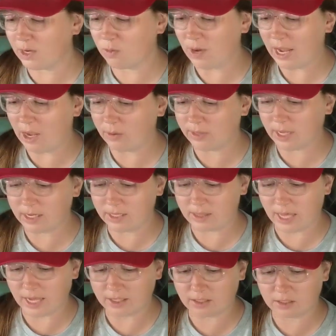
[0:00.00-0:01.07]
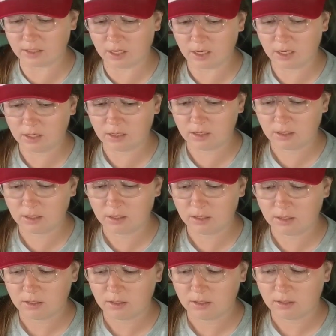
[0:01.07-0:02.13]
like, wow, like that's
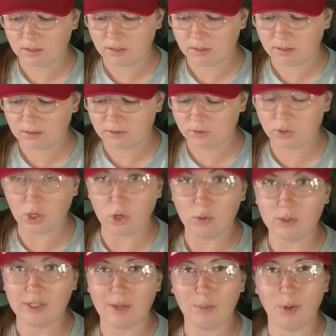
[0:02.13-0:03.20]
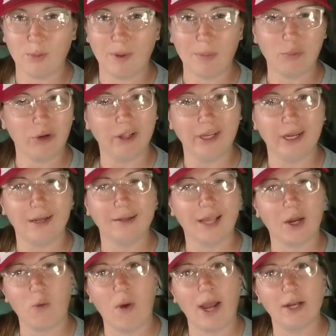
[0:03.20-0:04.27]
so simple but brilliant.
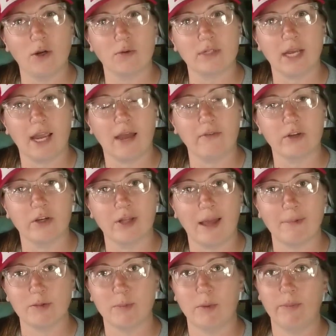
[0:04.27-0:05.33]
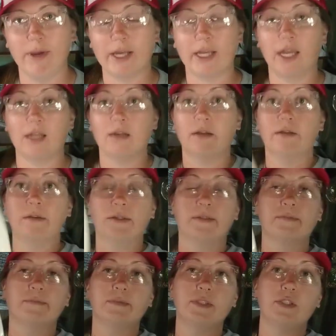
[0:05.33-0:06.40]
Like, why don't I have a collapsible bucket?
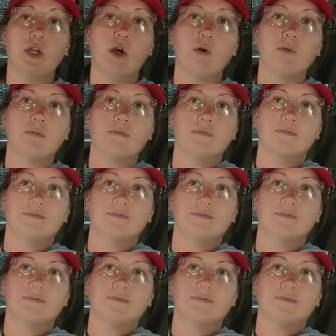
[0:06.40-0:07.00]
So